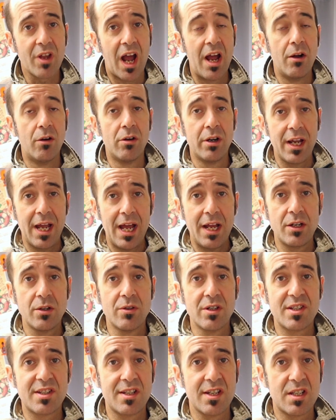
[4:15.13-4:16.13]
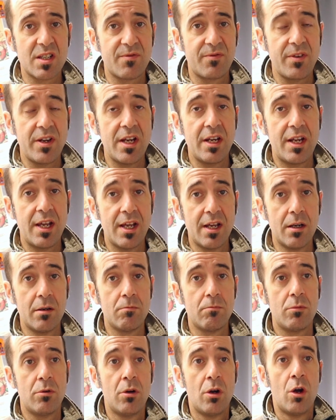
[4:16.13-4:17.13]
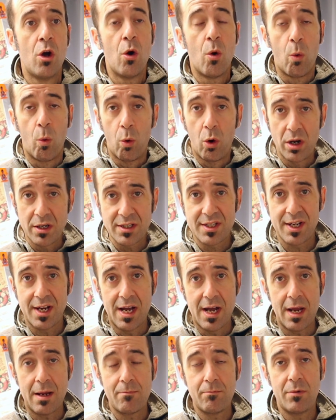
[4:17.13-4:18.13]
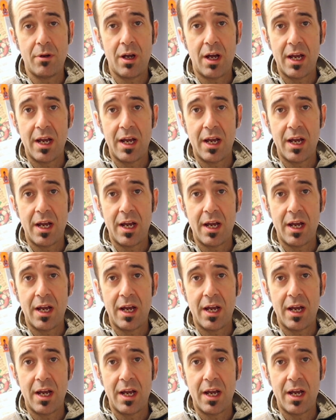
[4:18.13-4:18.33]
I only had to assist feed him 1 time.